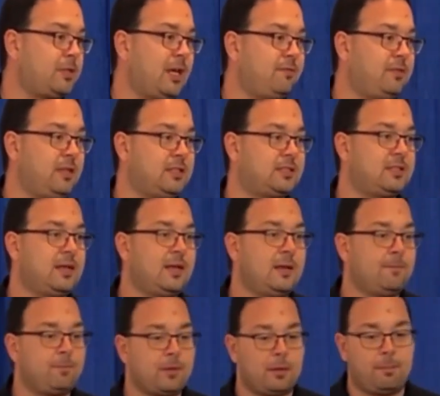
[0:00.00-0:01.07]
They have these
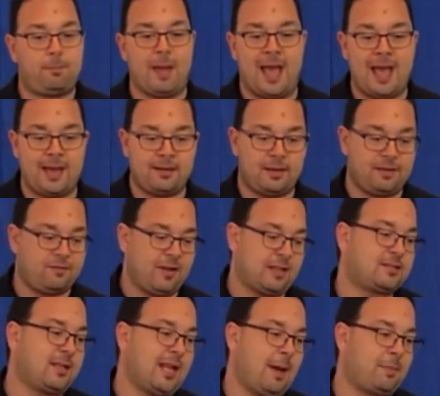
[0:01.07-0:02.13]
bad
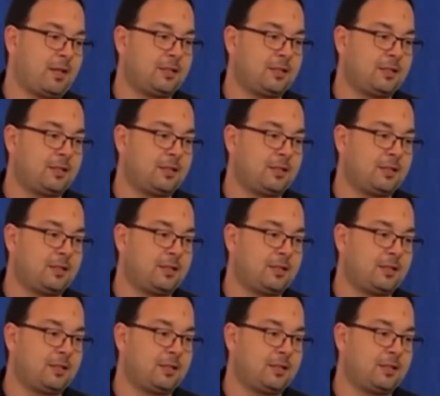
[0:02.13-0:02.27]
events that happen